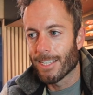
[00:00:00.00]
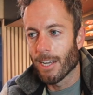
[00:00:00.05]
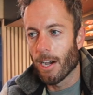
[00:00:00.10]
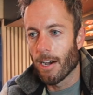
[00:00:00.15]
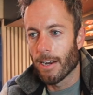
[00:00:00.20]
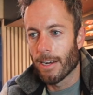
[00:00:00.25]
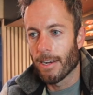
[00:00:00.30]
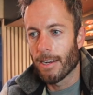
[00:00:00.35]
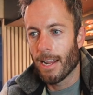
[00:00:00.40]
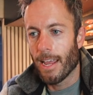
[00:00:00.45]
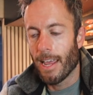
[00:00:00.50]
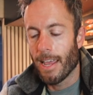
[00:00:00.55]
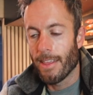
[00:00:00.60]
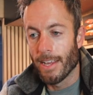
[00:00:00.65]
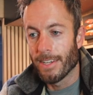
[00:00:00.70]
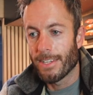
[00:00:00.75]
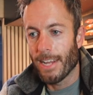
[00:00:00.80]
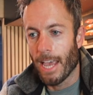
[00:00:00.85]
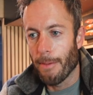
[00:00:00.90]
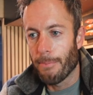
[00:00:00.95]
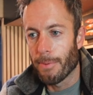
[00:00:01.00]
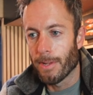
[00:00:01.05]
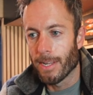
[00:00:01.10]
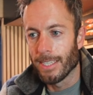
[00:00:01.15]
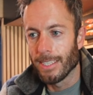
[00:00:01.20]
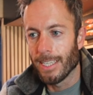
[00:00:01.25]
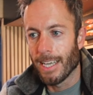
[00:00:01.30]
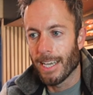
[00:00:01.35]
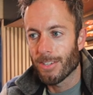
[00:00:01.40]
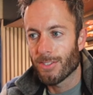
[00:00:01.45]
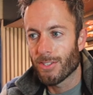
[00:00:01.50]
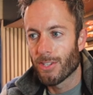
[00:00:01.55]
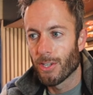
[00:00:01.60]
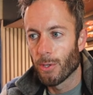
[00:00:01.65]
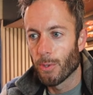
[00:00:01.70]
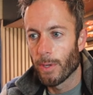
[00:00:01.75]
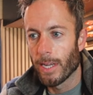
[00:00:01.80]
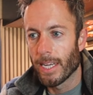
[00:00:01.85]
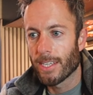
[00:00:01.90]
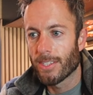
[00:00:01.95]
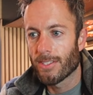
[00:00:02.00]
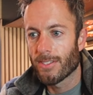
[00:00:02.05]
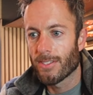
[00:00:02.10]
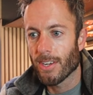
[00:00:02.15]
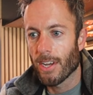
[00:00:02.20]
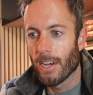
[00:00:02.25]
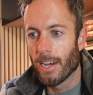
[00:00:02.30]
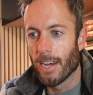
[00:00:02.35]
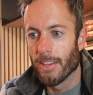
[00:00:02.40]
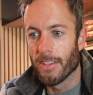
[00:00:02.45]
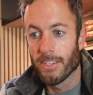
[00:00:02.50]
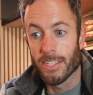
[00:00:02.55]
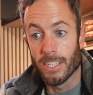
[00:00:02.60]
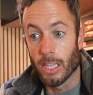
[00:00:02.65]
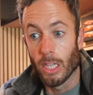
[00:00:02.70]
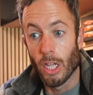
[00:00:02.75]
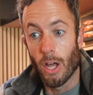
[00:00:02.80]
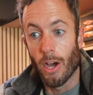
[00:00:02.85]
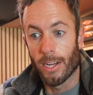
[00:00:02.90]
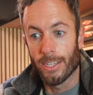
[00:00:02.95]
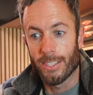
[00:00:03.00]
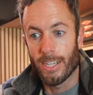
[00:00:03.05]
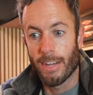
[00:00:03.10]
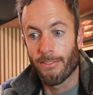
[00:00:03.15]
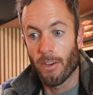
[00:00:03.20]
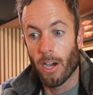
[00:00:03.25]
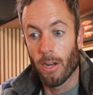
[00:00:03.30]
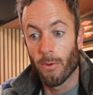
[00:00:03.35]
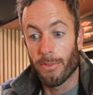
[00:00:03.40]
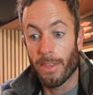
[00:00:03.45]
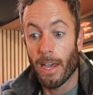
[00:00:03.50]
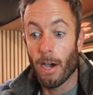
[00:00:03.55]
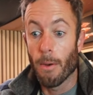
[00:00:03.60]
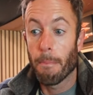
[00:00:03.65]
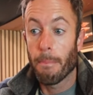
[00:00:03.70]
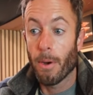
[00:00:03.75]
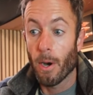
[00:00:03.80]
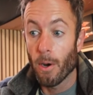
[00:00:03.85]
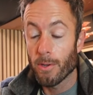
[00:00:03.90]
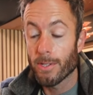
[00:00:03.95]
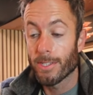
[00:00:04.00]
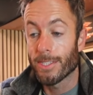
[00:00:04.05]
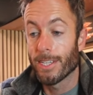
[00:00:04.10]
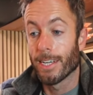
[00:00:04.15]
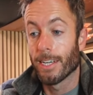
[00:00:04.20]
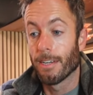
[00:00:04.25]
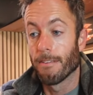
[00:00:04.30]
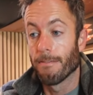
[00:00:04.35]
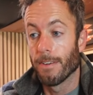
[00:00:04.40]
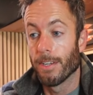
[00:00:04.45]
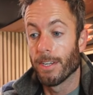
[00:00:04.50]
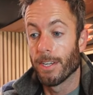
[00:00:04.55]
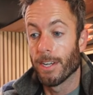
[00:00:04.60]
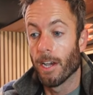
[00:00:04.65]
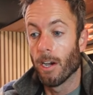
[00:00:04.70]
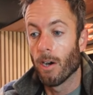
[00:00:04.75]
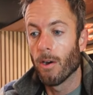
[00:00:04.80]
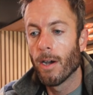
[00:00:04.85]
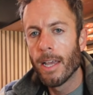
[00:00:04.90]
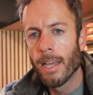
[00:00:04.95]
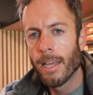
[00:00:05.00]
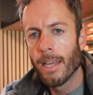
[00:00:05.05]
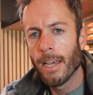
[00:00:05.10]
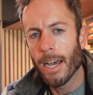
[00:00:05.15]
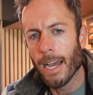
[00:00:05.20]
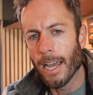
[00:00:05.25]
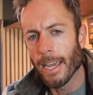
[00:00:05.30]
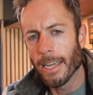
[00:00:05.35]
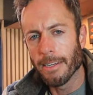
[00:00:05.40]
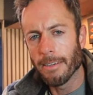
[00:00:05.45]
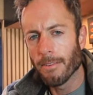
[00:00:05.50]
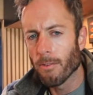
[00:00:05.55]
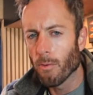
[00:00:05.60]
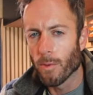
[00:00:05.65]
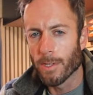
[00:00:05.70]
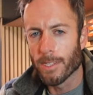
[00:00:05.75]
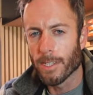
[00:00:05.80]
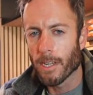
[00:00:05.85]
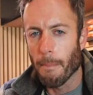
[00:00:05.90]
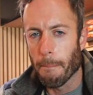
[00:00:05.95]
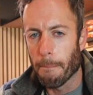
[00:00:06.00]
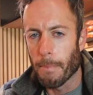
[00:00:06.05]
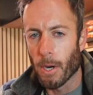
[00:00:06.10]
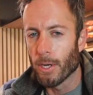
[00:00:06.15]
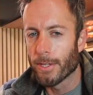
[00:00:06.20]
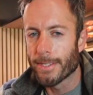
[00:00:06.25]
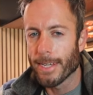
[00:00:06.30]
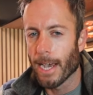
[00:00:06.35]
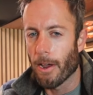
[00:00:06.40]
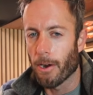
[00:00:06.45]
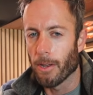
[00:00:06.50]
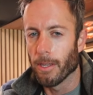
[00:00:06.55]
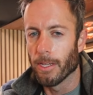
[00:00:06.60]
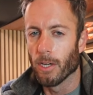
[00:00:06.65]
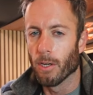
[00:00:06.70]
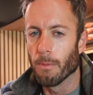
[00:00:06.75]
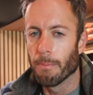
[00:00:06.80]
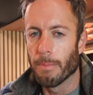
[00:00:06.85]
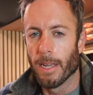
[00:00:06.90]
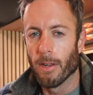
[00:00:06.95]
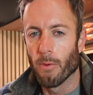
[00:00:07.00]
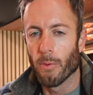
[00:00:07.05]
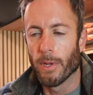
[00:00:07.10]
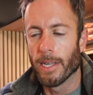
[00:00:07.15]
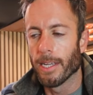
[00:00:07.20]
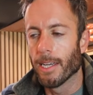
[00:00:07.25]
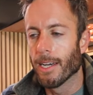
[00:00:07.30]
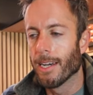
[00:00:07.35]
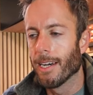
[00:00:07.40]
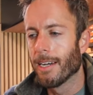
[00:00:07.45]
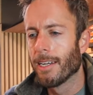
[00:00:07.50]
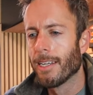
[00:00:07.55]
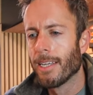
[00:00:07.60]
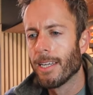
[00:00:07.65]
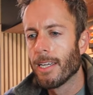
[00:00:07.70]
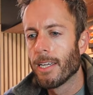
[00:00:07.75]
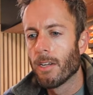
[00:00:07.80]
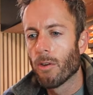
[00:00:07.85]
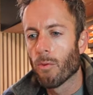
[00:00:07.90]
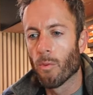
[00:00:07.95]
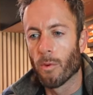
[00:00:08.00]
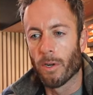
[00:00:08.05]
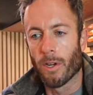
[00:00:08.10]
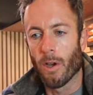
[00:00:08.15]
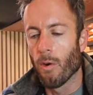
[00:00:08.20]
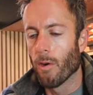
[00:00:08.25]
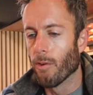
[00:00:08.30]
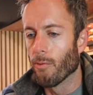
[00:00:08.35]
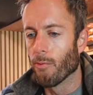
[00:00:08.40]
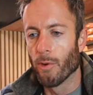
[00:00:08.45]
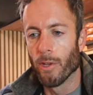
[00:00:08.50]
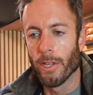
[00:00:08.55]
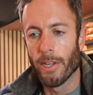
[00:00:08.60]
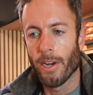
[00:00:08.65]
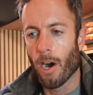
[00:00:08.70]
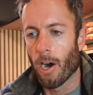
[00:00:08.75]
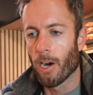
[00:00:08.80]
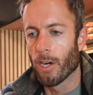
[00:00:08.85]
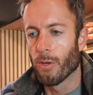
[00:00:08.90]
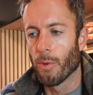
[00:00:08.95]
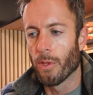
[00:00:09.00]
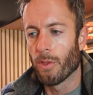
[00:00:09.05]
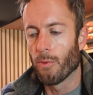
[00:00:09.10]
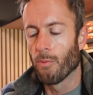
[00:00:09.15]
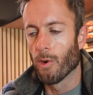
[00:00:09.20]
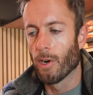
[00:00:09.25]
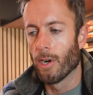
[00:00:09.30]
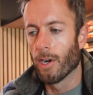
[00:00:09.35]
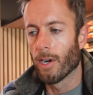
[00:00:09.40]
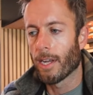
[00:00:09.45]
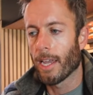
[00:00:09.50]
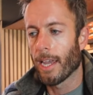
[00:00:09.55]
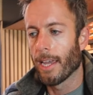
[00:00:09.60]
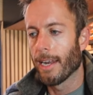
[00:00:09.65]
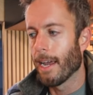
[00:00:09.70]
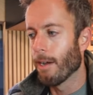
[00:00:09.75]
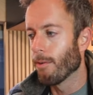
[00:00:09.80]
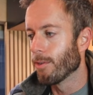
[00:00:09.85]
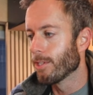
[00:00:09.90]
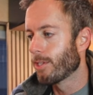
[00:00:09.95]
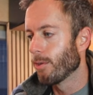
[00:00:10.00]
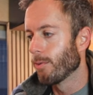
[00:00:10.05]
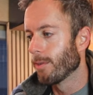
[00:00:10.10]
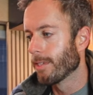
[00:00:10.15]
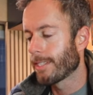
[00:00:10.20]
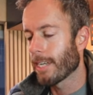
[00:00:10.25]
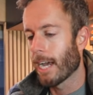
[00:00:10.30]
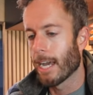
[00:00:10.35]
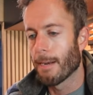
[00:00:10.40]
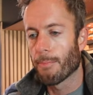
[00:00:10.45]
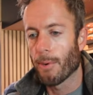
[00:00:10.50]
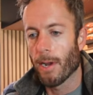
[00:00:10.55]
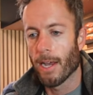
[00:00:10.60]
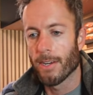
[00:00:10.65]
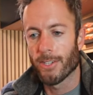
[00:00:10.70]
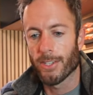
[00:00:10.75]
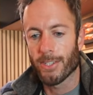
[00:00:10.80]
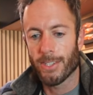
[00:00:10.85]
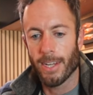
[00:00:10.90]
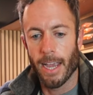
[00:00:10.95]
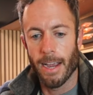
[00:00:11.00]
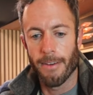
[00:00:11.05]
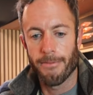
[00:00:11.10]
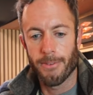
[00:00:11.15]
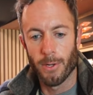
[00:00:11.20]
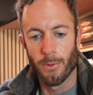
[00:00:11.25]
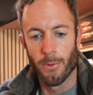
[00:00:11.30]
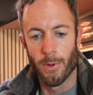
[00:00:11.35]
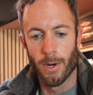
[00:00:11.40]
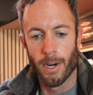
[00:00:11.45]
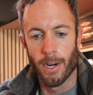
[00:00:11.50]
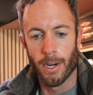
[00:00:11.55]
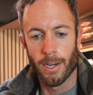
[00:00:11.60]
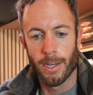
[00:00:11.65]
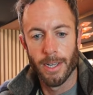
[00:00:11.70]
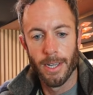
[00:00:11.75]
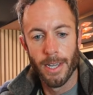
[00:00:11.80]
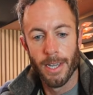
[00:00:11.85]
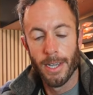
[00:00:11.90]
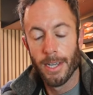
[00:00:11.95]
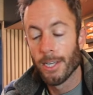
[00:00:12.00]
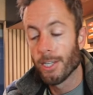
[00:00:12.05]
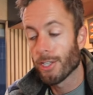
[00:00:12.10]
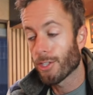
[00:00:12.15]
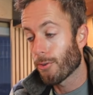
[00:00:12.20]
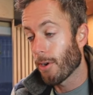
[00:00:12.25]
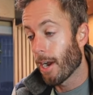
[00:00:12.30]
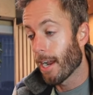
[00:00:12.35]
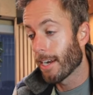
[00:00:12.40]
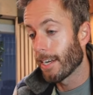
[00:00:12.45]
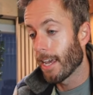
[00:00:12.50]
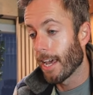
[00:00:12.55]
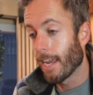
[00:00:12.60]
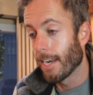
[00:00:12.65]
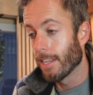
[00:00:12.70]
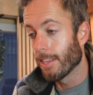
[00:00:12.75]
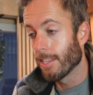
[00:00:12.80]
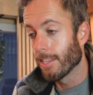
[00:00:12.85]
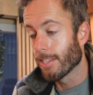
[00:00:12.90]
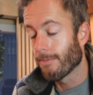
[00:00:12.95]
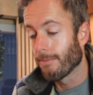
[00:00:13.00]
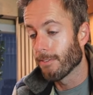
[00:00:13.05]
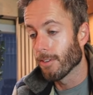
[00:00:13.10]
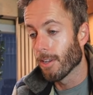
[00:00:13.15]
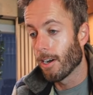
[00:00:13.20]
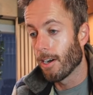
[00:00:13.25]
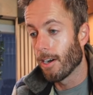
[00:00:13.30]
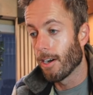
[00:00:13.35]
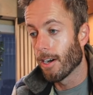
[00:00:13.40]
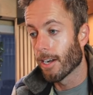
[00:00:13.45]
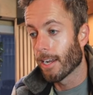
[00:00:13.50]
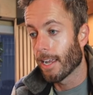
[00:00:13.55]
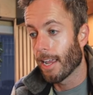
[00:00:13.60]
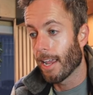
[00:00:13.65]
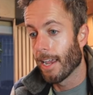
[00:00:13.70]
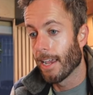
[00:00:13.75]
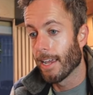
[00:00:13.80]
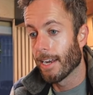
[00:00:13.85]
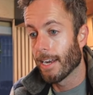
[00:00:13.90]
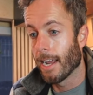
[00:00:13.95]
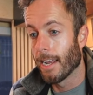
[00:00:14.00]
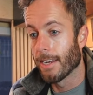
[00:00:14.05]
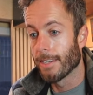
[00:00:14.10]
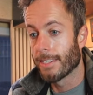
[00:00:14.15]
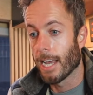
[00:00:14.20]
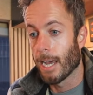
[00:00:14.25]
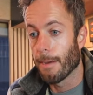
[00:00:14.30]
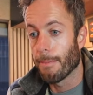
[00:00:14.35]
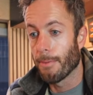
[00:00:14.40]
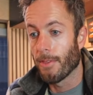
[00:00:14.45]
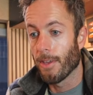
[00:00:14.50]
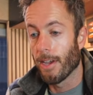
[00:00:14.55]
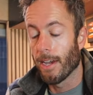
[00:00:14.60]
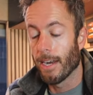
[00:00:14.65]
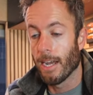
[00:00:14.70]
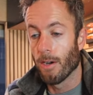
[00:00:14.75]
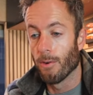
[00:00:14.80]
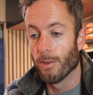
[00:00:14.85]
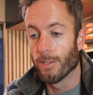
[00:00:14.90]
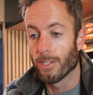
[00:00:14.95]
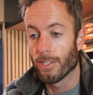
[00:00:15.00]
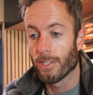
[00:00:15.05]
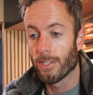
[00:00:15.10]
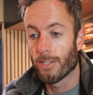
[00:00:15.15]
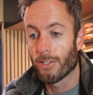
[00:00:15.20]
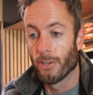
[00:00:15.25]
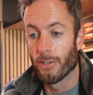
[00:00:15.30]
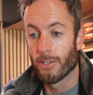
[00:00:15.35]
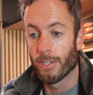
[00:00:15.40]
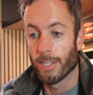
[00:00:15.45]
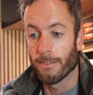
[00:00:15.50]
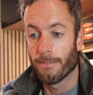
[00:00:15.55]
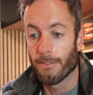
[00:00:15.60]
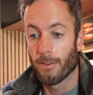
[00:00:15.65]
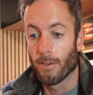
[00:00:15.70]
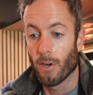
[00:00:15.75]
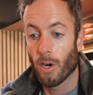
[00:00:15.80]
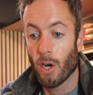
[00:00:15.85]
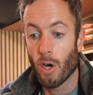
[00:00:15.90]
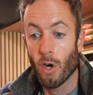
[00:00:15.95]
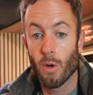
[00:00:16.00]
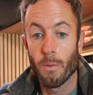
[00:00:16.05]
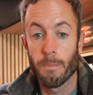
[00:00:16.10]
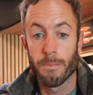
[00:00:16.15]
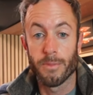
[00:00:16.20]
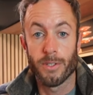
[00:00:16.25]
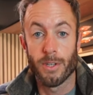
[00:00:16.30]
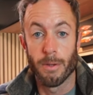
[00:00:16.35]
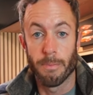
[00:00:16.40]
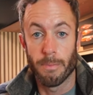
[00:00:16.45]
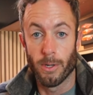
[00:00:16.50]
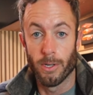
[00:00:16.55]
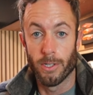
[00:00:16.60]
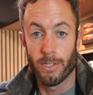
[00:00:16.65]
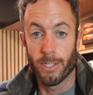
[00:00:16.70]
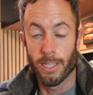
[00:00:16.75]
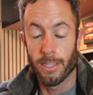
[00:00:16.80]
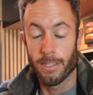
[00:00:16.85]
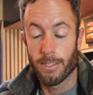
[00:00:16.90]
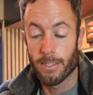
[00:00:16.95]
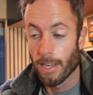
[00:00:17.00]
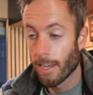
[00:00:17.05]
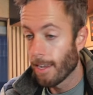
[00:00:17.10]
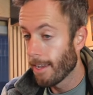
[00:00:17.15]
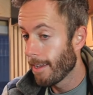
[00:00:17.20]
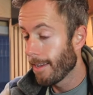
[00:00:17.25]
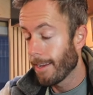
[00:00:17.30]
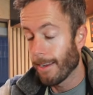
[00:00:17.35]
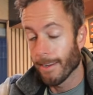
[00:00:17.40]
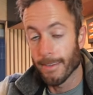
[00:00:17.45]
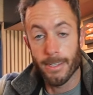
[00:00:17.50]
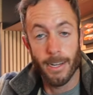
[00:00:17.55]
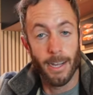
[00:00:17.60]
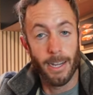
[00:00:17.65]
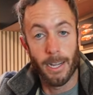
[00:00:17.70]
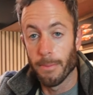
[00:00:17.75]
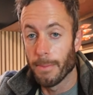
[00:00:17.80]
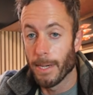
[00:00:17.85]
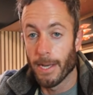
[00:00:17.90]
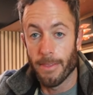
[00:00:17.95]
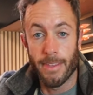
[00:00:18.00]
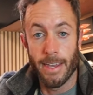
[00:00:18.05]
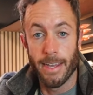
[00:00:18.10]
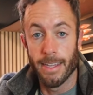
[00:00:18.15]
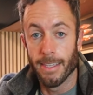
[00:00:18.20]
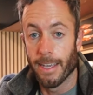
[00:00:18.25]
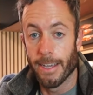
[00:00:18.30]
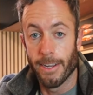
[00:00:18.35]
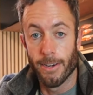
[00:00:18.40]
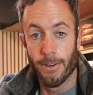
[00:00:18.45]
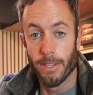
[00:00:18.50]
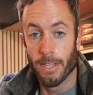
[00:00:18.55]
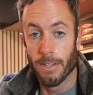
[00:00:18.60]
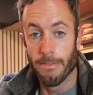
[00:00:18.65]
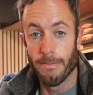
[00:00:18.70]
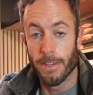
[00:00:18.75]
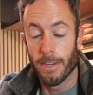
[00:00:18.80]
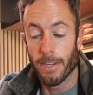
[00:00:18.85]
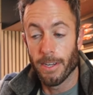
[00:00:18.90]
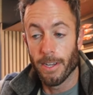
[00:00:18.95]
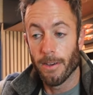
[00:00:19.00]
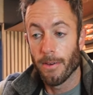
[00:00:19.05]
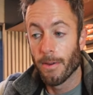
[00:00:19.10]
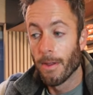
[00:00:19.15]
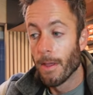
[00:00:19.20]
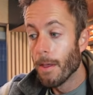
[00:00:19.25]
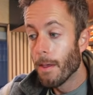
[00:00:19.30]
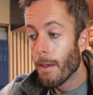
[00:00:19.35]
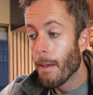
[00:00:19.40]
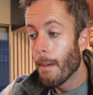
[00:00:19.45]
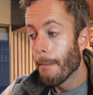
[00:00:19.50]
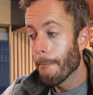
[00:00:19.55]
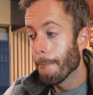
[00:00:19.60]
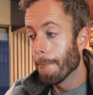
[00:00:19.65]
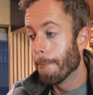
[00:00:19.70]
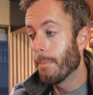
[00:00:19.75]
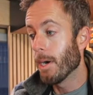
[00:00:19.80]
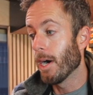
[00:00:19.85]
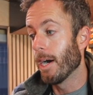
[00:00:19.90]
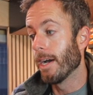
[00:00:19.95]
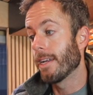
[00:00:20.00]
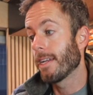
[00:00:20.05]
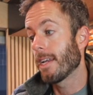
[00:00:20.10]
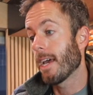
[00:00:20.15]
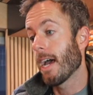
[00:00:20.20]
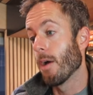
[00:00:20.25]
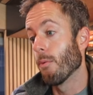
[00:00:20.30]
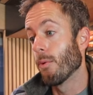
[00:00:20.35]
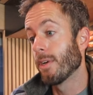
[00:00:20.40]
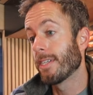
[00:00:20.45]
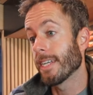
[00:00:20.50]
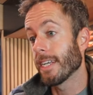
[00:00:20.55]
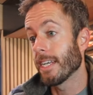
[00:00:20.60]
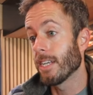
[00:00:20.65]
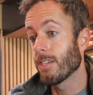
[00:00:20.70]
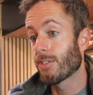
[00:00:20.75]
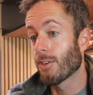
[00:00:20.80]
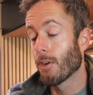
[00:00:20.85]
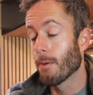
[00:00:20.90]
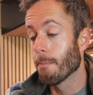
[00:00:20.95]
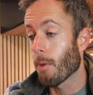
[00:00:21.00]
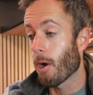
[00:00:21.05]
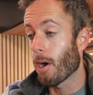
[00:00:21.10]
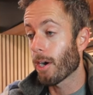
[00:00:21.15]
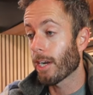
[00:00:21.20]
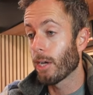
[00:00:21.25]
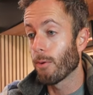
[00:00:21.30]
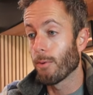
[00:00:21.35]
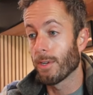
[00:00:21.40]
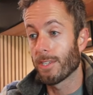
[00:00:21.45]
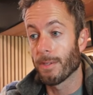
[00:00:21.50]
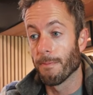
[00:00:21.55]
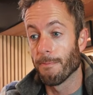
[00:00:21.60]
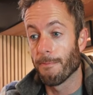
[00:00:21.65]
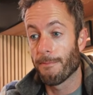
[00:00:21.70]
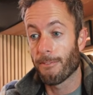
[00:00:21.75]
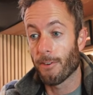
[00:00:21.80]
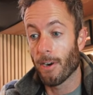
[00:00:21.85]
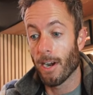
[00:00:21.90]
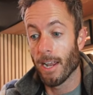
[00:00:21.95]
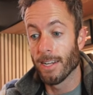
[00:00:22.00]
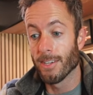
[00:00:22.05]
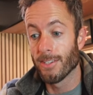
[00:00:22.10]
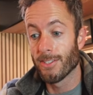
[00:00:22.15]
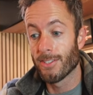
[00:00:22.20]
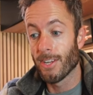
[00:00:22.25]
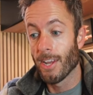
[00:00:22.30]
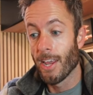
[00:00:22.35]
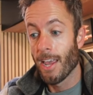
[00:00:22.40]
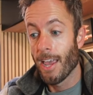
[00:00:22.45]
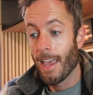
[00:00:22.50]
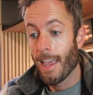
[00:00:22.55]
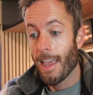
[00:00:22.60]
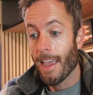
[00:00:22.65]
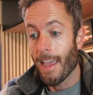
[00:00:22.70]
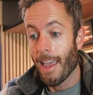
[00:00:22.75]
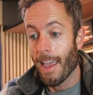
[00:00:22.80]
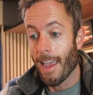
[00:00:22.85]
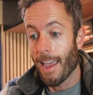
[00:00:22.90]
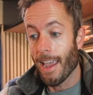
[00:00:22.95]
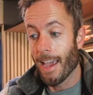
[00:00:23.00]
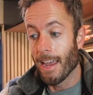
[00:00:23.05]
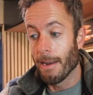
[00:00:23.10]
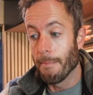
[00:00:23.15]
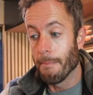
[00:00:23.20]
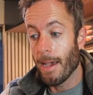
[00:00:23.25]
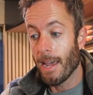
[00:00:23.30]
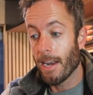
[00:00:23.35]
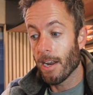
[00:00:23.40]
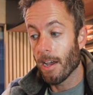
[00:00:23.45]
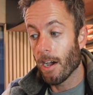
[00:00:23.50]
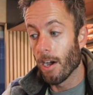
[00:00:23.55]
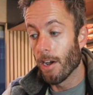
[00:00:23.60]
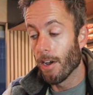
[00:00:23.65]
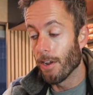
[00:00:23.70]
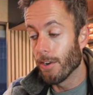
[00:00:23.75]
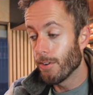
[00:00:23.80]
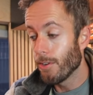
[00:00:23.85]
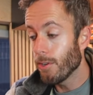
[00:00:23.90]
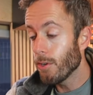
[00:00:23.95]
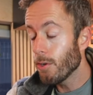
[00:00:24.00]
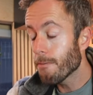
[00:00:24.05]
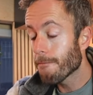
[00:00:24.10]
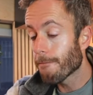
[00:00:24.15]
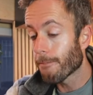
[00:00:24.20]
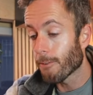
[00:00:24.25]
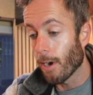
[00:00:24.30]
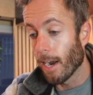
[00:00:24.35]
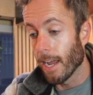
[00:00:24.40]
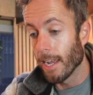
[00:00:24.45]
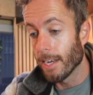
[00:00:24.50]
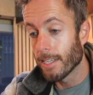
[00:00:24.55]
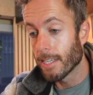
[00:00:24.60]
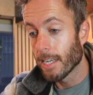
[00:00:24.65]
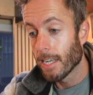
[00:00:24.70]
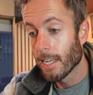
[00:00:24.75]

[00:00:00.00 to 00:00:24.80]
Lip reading: happened in the last 2 weeks. This is the longest I've gone without posting a video. I was burnt out a little bit. We were going really hard with work, and I was doing side projects after work, trying to edit this vlog, and on top of that, I was searching for homes to purchase. I'll talk about that later in the video. But I went to Eastern Market with some friends, and met a new friend.